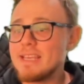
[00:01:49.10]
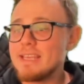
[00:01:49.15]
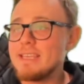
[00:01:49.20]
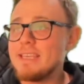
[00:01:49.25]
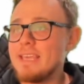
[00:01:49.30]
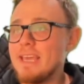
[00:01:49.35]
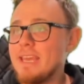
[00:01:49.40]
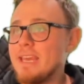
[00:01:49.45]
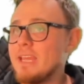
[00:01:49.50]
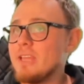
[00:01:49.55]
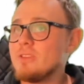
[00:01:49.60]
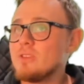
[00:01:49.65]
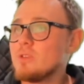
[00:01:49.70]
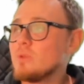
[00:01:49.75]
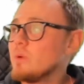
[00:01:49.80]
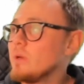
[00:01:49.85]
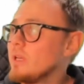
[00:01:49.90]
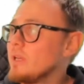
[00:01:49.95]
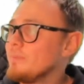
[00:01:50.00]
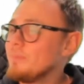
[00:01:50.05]
get
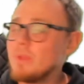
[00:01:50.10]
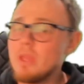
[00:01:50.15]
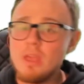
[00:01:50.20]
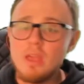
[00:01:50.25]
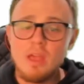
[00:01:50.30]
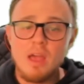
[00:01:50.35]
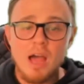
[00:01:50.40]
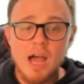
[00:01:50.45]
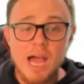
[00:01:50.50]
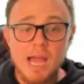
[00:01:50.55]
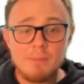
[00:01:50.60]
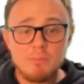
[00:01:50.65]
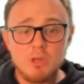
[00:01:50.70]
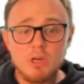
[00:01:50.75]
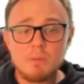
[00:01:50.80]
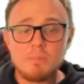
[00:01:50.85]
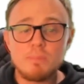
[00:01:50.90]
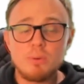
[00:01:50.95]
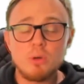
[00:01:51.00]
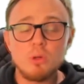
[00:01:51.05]
into it. I'm going
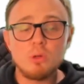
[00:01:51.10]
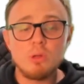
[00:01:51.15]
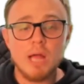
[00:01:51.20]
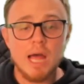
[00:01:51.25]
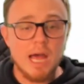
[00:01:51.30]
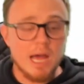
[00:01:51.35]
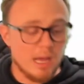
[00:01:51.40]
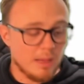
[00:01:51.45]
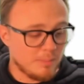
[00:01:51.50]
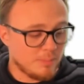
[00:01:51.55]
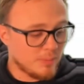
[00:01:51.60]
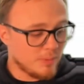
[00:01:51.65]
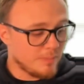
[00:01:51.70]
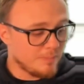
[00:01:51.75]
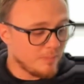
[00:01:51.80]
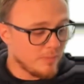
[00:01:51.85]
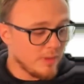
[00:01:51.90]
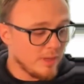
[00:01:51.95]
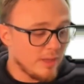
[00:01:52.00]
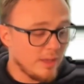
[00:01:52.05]
to pull up
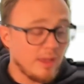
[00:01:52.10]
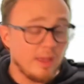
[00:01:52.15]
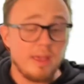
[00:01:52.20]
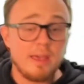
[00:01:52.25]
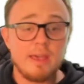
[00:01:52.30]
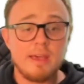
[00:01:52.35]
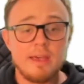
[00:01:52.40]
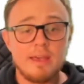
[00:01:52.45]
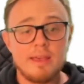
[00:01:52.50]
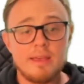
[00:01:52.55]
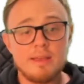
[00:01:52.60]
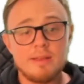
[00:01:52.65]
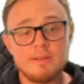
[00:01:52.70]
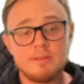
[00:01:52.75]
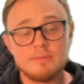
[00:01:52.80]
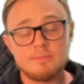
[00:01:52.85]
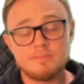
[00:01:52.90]
a